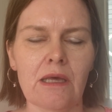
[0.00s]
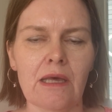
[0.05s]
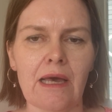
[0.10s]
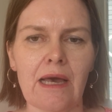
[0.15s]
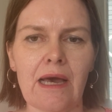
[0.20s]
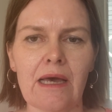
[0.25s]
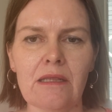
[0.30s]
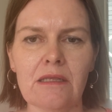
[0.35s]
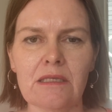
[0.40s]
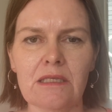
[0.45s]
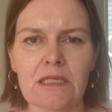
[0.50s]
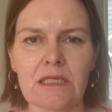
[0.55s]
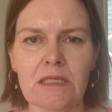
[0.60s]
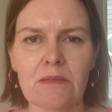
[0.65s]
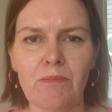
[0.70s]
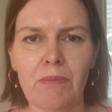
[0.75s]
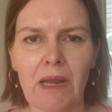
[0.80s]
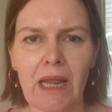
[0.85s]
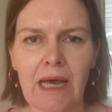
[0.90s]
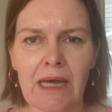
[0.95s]
And this
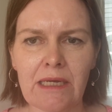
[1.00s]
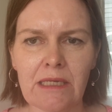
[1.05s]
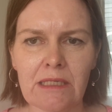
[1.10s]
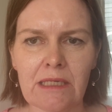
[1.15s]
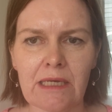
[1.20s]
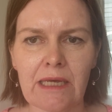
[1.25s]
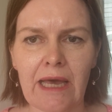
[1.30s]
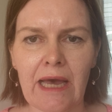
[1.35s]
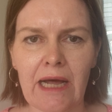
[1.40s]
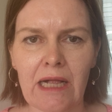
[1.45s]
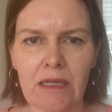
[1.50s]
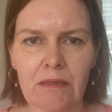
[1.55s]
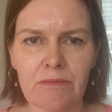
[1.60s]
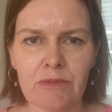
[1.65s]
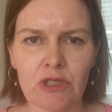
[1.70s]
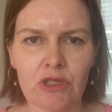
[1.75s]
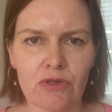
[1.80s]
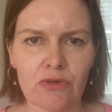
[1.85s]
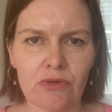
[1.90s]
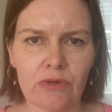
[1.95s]
blinding
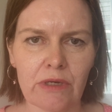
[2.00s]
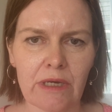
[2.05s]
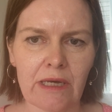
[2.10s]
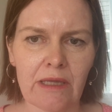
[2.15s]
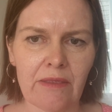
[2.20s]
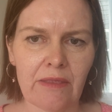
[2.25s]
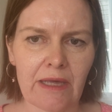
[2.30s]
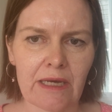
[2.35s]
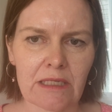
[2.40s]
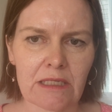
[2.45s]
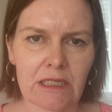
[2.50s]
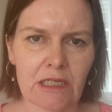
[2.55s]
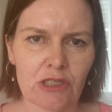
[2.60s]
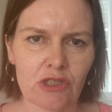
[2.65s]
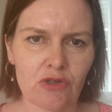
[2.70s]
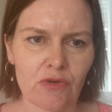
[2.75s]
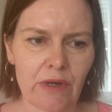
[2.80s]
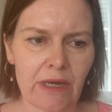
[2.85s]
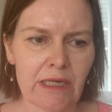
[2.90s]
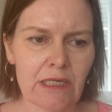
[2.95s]
helps you in that
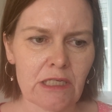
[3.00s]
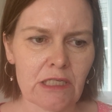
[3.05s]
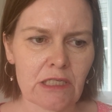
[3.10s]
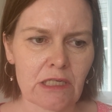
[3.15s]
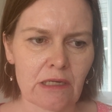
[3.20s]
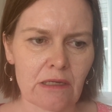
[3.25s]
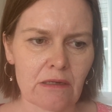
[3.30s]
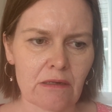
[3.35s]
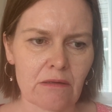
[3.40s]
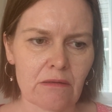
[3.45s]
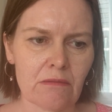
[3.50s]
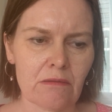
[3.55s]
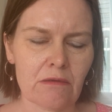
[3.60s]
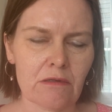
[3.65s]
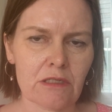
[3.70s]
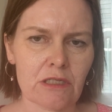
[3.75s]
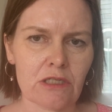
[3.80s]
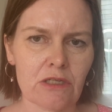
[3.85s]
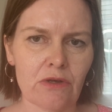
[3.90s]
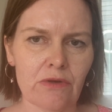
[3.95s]
situation
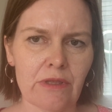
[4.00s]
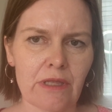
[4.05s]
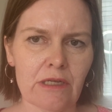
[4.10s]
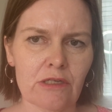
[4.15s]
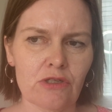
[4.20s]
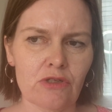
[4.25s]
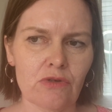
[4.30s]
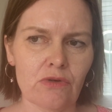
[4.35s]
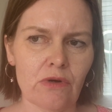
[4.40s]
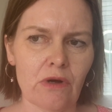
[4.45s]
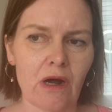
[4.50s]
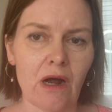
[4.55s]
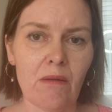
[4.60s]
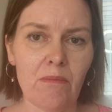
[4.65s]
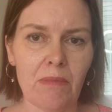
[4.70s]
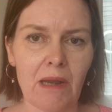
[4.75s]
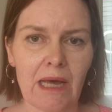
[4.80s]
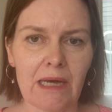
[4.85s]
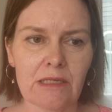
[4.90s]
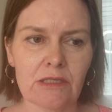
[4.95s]
so that you are
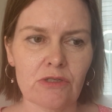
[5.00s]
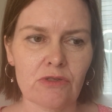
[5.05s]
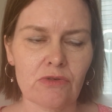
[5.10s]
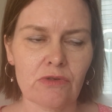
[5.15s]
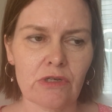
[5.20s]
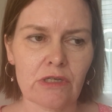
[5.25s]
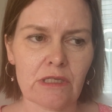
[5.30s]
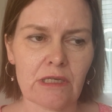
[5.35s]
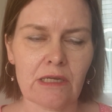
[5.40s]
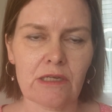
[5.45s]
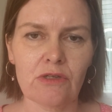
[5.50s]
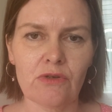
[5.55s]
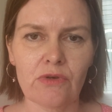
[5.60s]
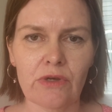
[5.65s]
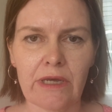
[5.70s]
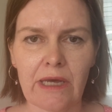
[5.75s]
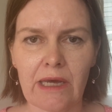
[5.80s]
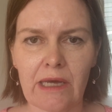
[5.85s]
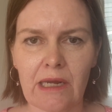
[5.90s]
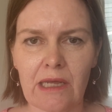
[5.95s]
blind to it and you
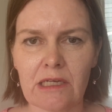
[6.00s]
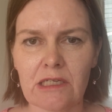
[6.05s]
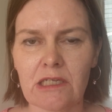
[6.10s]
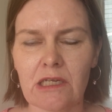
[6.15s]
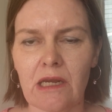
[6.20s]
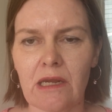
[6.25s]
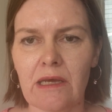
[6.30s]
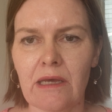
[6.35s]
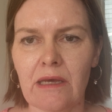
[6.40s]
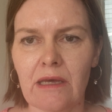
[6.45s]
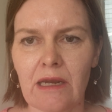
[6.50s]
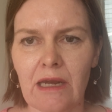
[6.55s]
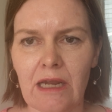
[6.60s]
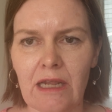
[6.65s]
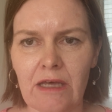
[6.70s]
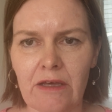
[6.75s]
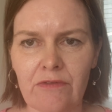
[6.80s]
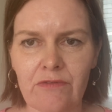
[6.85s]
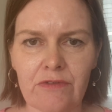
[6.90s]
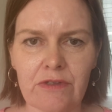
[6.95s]
can actually
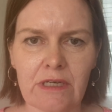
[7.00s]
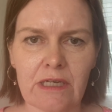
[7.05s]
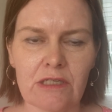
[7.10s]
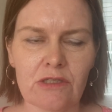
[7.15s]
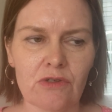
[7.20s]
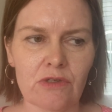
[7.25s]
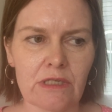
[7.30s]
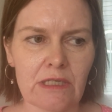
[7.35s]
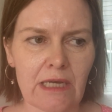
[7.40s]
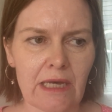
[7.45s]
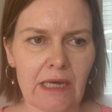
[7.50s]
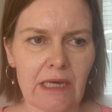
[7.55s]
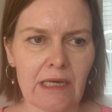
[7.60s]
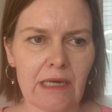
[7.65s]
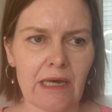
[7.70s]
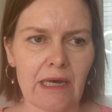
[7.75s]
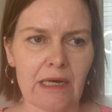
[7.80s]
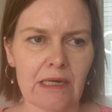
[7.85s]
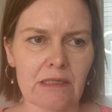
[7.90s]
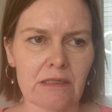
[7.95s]
live day to day
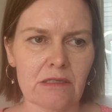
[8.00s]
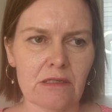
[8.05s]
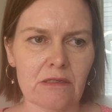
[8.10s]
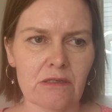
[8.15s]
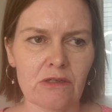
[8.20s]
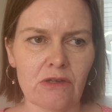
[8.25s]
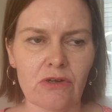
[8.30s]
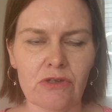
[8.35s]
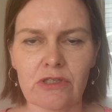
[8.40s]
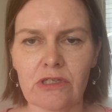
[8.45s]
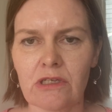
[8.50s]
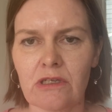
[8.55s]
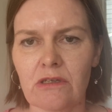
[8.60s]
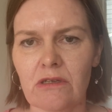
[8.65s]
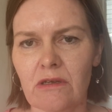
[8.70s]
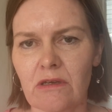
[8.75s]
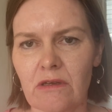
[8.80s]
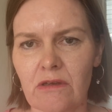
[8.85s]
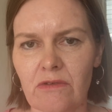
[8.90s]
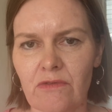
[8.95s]
and not
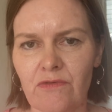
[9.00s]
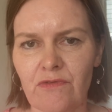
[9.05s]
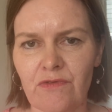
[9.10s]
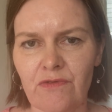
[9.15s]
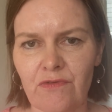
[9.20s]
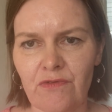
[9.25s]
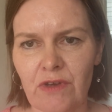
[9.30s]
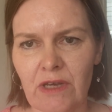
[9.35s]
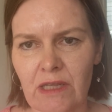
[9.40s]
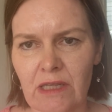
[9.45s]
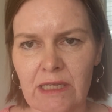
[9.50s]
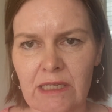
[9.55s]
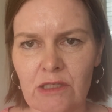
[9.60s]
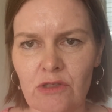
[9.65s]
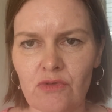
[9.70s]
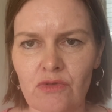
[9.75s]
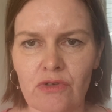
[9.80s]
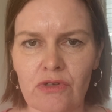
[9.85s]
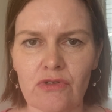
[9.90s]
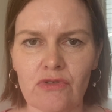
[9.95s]
feel
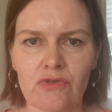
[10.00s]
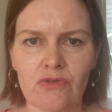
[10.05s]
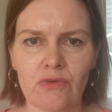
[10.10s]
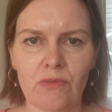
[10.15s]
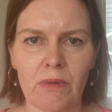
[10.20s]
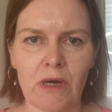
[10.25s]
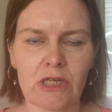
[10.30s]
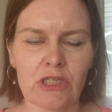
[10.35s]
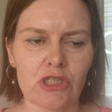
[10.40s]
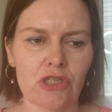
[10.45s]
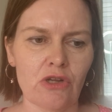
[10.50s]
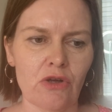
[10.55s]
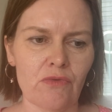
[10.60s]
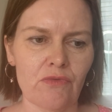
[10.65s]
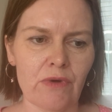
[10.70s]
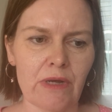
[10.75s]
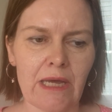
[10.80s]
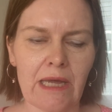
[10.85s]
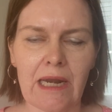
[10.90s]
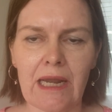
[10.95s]
into it too much, not
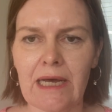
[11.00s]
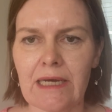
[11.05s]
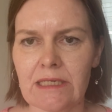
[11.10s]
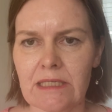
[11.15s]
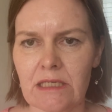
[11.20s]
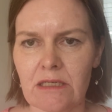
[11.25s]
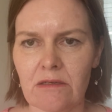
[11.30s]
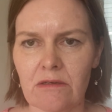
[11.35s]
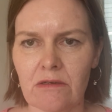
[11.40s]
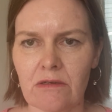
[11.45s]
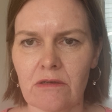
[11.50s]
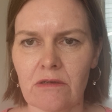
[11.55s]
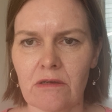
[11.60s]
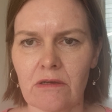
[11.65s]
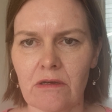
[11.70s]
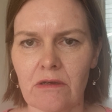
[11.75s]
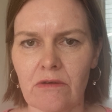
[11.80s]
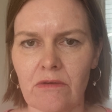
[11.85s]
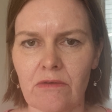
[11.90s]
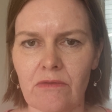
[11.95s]
realize
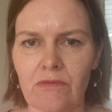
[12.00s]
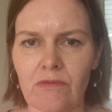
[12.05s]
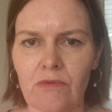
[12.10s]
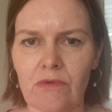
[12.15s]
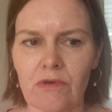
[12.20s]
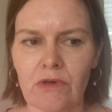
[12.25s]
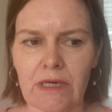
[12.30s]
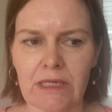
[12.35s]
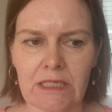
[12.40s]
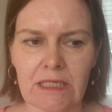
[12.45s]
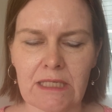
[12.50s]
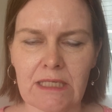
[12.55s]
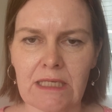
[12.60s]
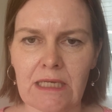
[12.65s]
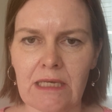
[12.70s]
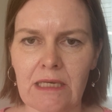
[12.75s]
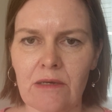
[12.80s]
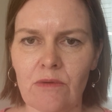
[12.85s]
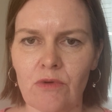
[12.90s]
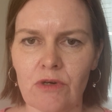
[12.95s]
and
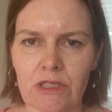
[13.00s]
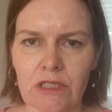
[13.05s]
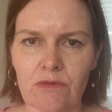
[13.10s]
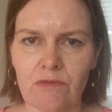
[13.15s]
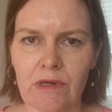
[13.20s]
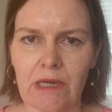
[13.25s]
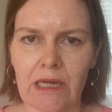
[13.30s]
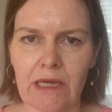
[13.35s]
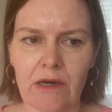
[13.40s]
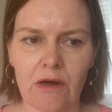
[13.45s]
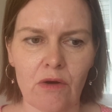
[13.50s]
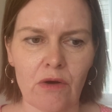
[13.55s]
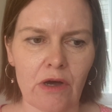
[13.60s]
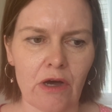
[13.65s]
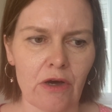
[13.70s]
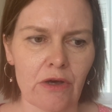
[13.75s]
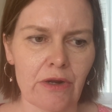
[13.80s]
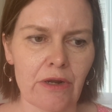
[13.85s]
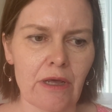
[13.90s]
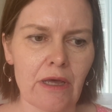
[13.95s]
see what's really going
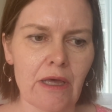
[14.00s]
on.